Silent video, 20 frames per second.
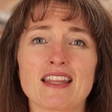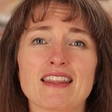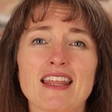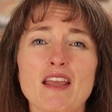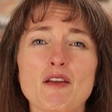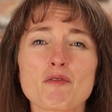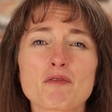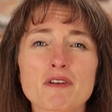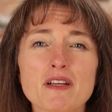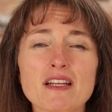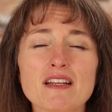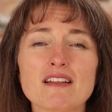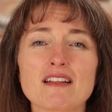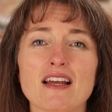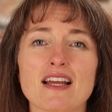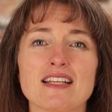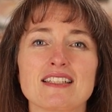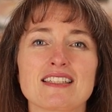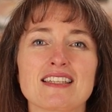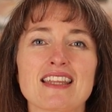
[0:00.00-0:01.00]
they
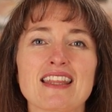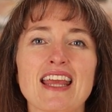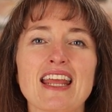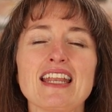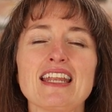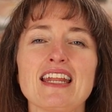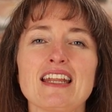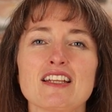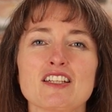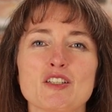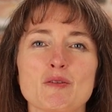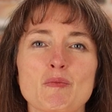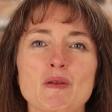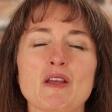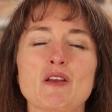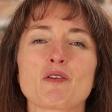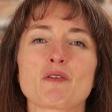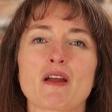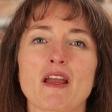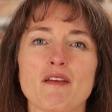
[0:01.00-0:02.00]
realized they needed to be
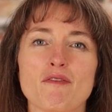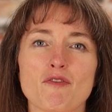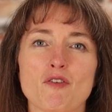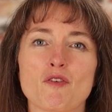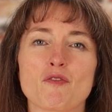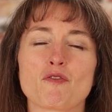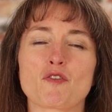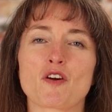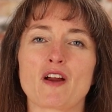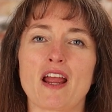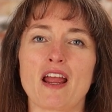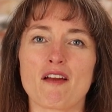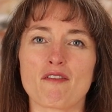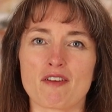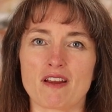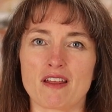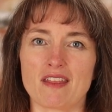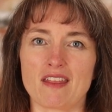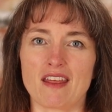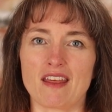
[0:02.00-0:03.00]
grateful for
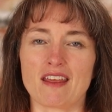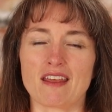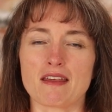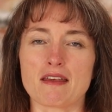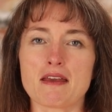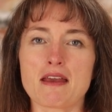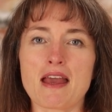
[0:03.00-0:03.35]
everything